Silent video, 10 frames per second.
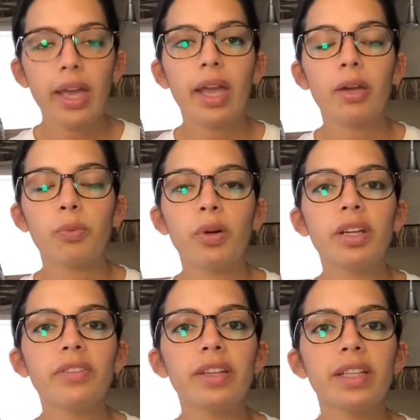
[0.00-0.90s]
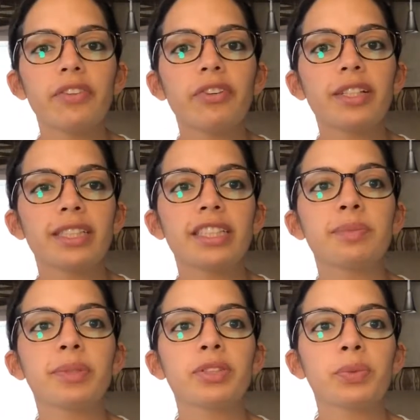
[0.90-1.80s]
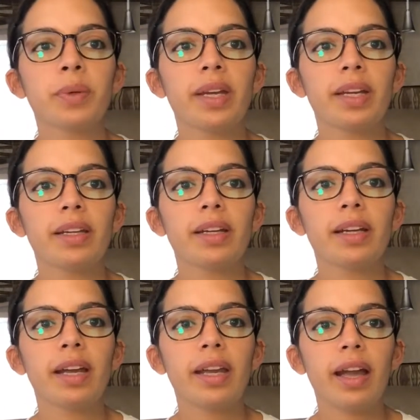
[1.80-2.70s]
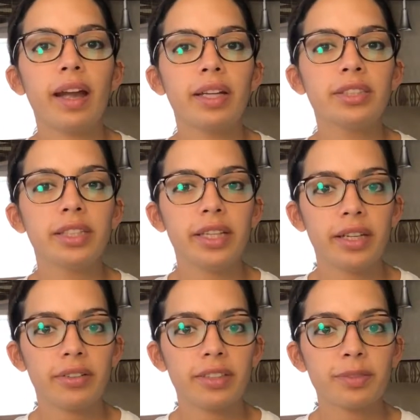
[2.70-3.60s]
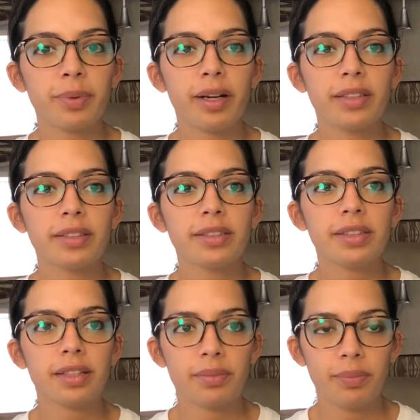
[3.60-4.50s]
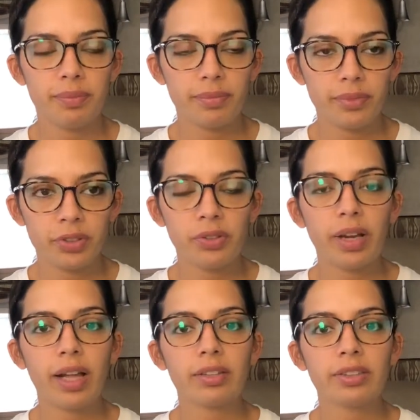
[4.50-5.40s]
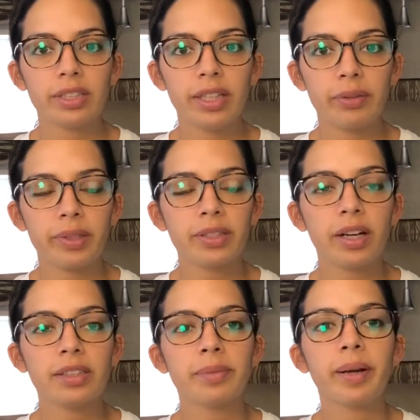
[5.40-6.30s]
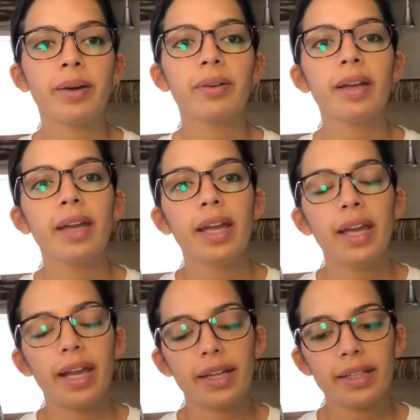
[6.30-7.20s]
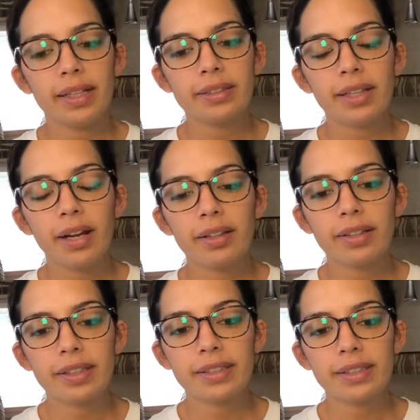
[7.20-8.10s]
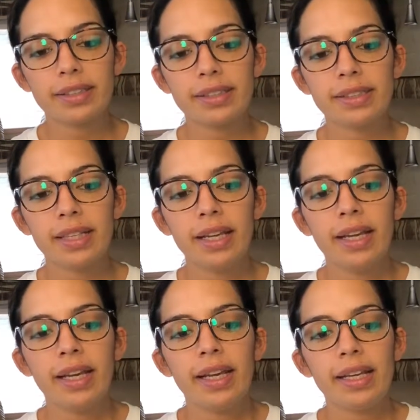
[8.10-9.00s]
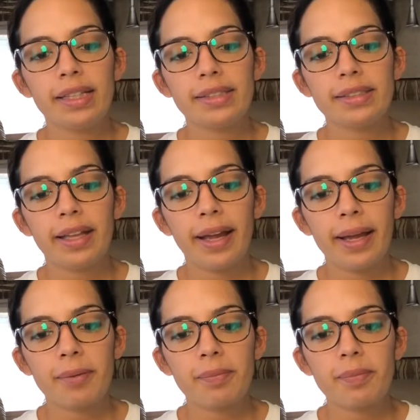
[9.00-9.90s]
And one of the differences between an IgE response, the true allergy like we talked about, and the intolerances is that